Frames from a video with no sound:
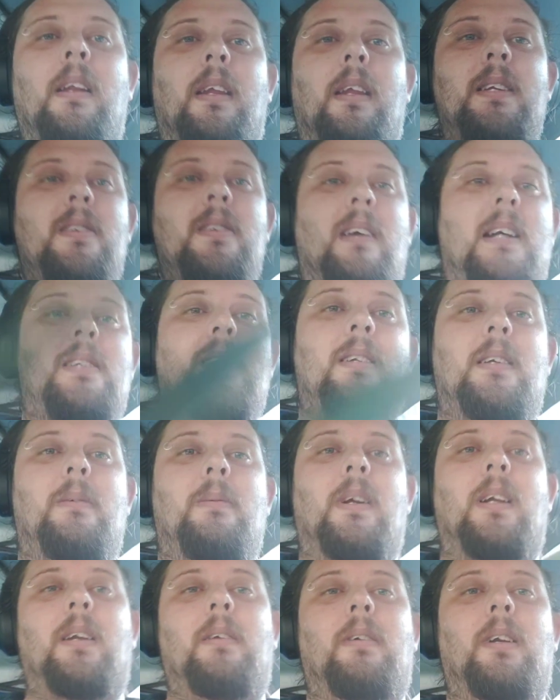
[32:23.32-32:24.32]
these are actually
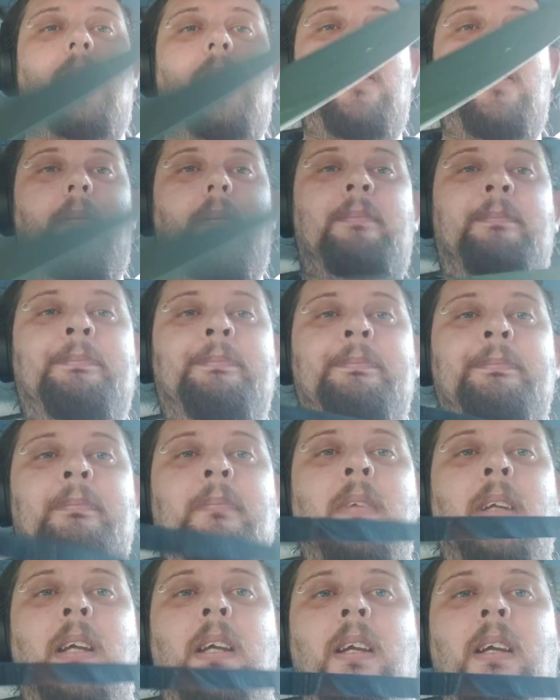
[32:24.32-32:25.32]
really, really good.
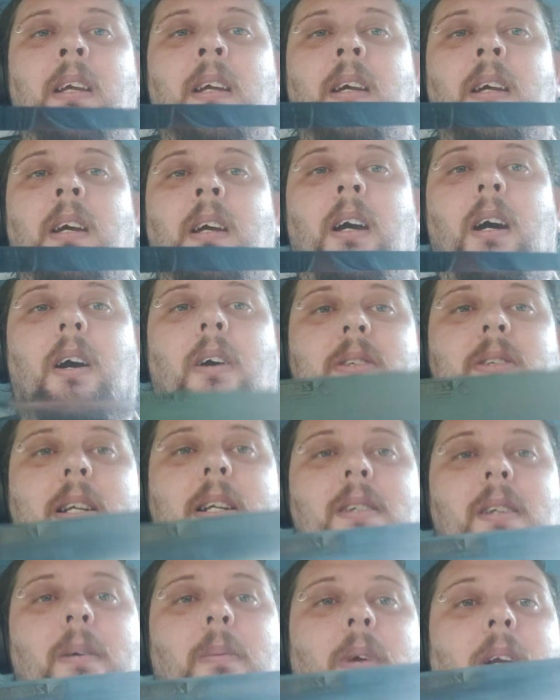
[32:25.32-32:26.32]
I was
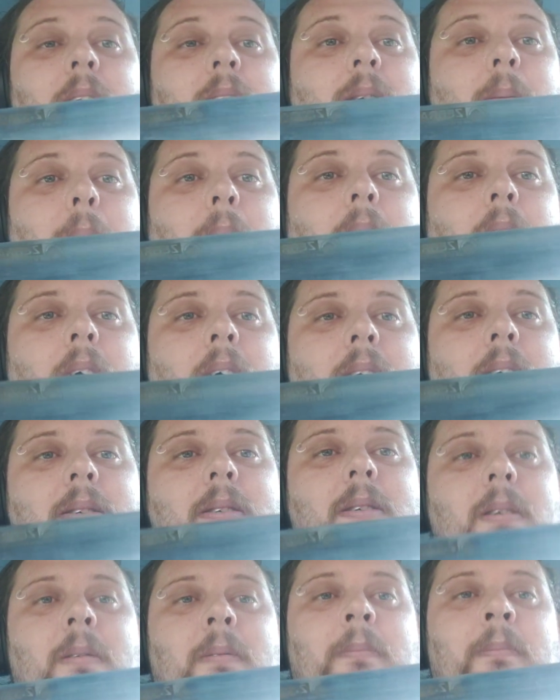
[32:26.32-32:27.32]
actually really surprised,